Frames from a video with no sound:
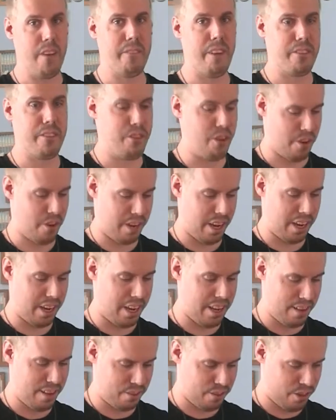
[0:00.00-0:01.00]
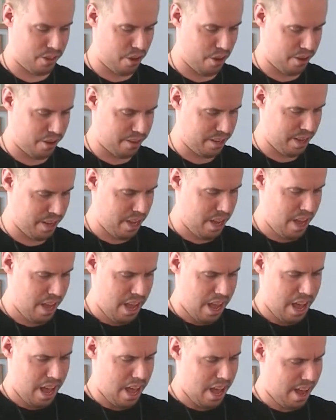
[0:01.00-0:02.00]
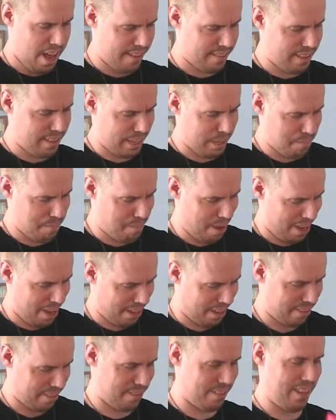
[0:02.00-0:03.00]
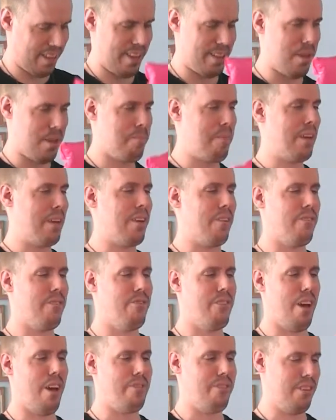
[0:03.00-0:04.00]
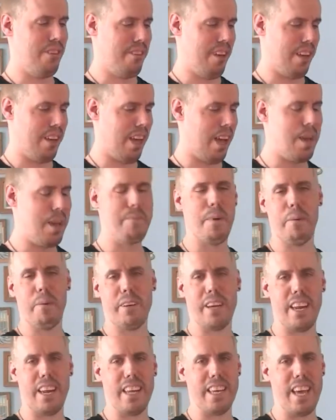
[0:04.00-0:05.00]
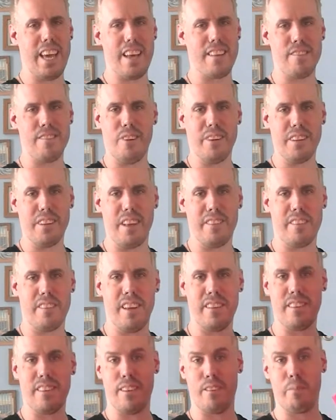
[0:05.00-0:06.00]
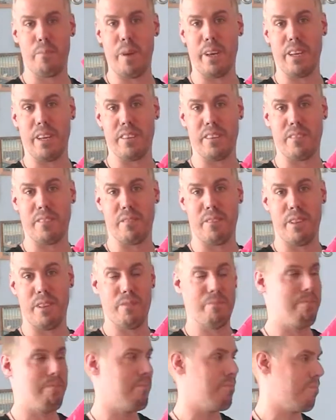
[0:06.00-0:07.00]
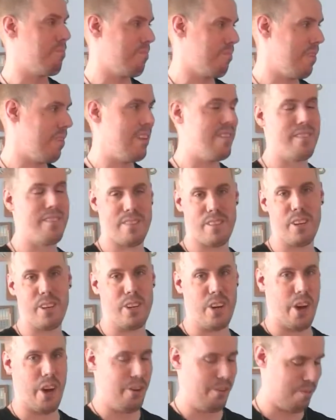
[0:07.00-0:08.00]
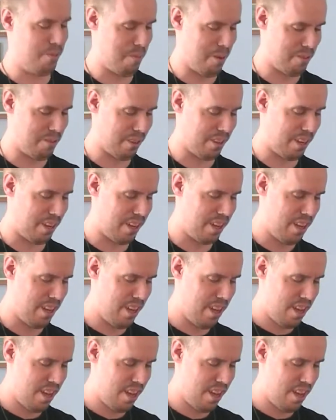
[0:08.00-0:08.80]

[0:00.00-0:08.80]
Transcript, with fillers: I'm not joking, it is good. Uh, second package, it's a big fluffy thing, and you're probably gonna guess what this is. It's big, it's, it's, it's the coat basically.